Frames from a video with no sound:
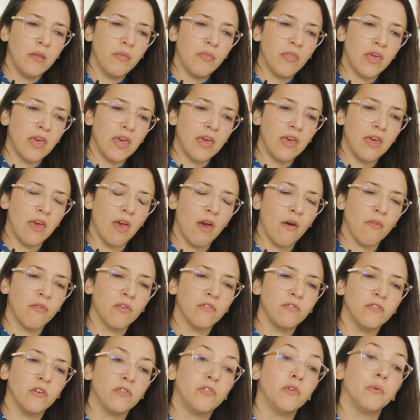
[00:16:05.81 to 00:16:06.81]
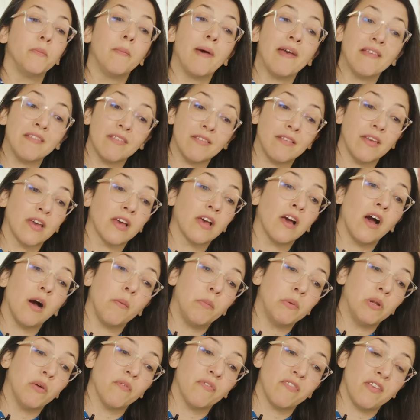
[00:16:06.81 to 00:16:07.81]
The domestic
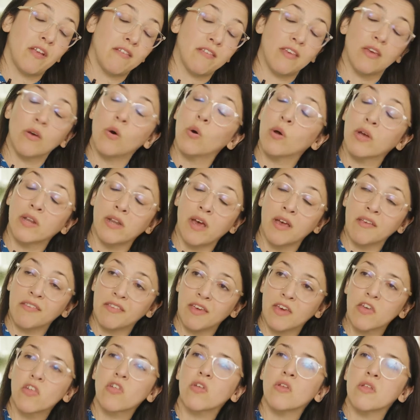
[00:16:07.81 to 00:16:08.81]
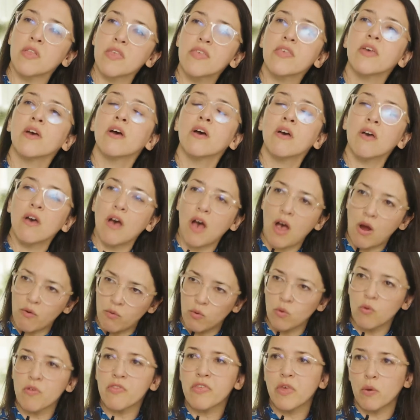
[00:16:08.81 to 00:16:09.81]
carbon offsetting organisations are
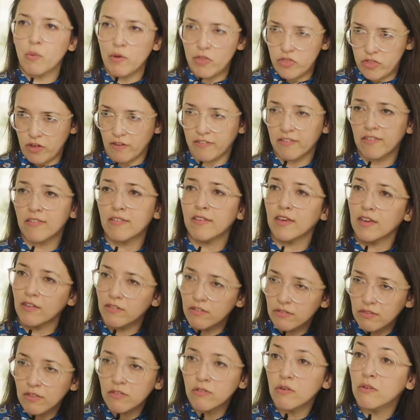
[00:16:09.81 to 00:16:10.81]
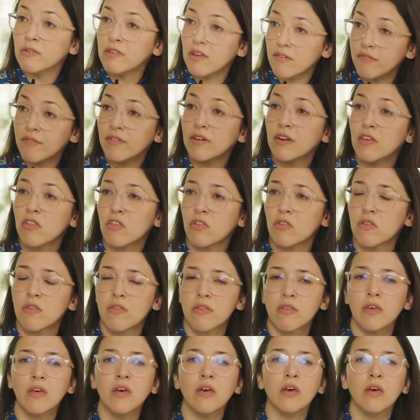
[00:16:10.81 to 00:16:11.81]
also adjusting to the new definitions.